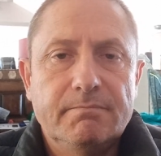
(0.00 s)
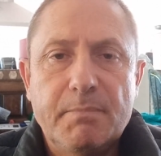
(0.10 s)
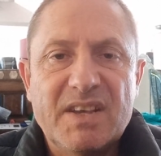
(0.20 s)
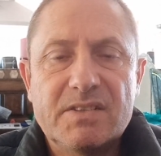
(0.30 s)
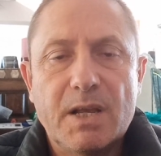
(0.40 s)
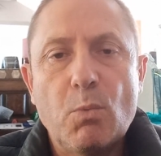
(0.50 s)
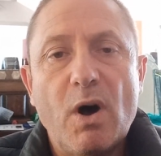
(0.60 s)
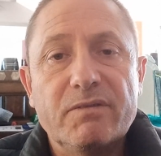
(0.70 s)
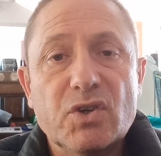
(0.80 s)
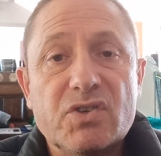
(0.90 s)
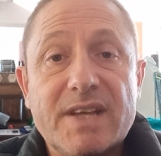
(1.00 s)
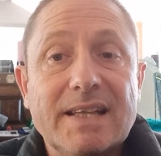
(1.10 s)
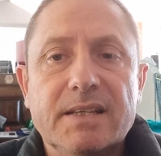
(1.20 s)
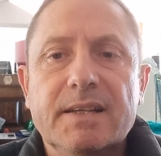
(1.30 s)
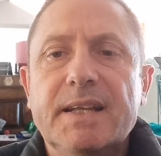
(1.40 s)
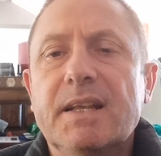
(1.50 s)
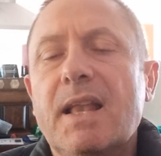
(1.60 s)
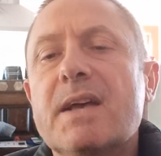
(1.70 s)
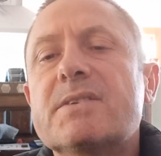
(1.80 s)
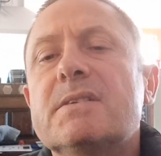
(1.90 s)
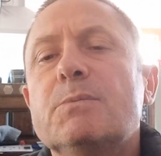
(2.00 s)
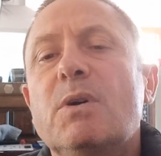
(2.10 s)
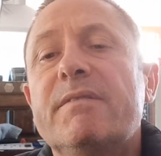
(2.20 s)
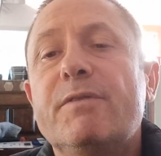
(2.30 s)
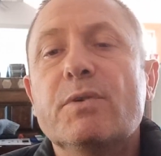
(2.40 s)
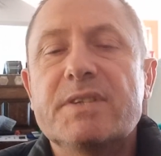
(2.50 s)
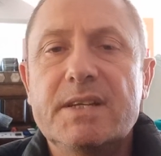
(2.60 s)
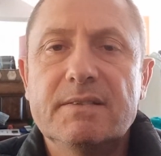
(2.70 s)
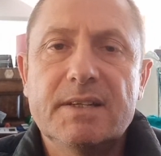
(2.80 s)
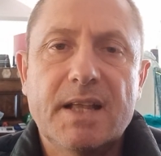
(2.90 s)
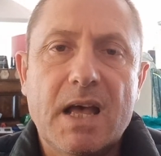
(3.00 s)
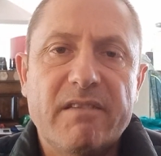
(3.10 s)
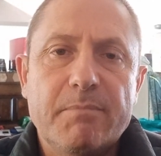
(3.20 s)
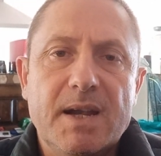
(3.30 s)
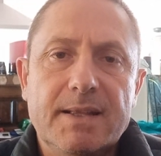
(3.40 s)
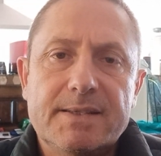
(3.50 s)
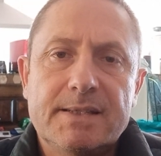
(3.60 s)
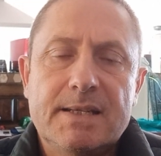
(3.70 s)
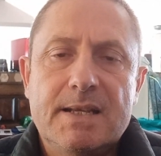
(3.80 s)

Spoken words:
basically what I've just said in the last, 14 and a half minutes.